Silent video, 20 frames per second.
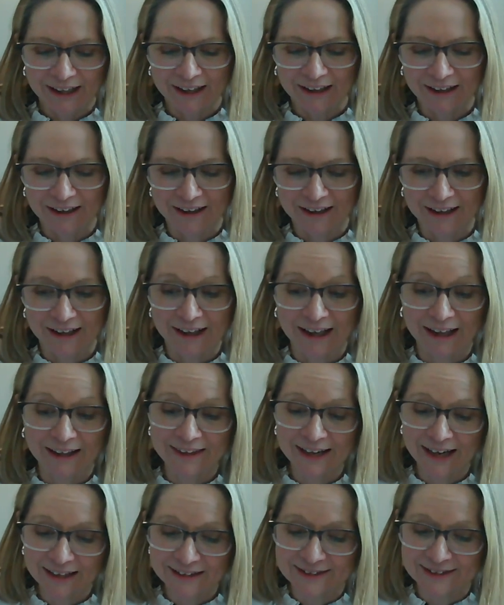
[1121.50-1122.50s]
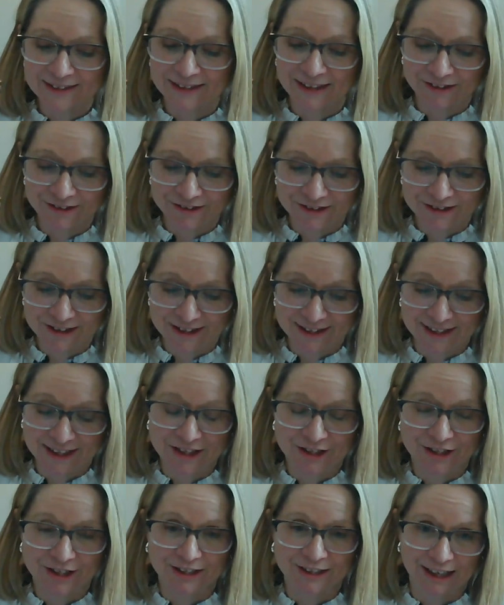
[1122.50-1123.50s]
And that
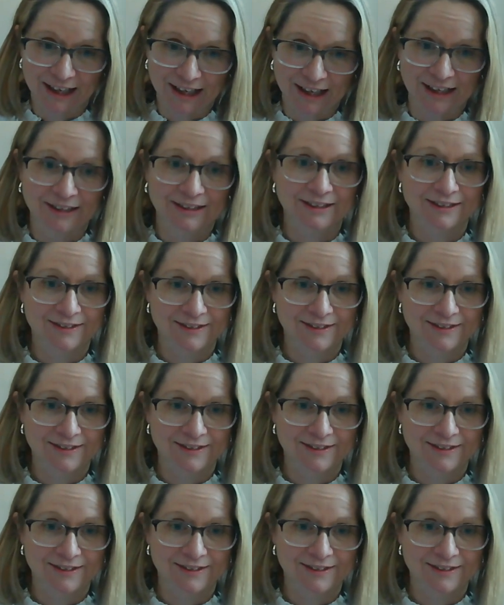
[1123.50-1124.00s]
standardization, again, has